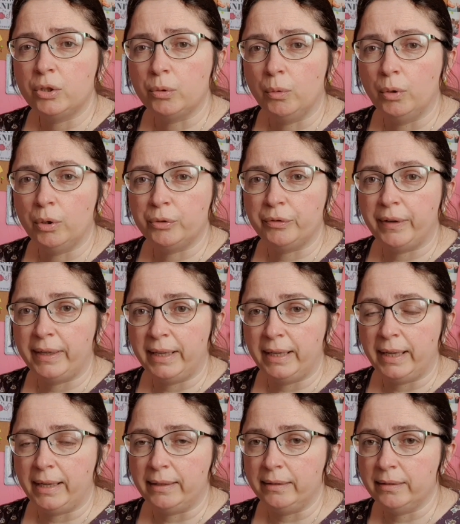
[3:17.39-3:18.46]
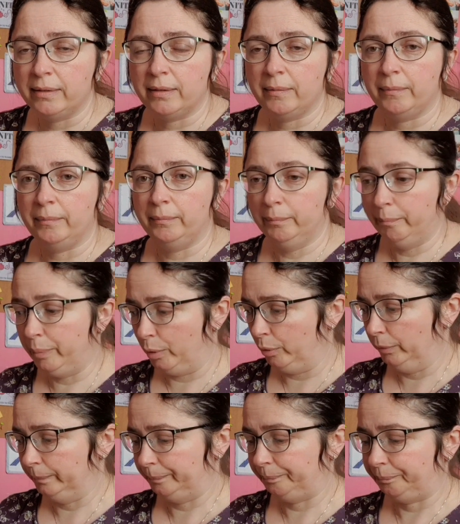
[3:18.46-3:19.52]
order any in,
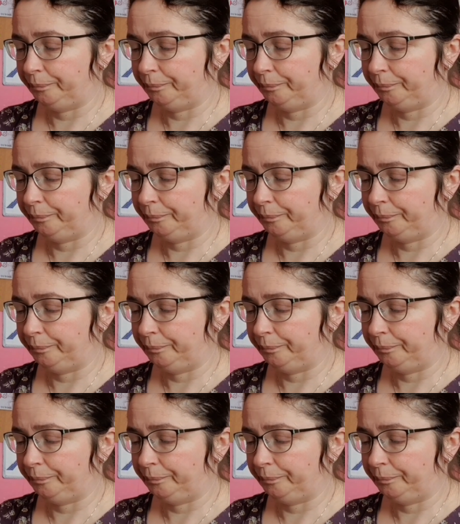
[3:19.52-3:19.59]
but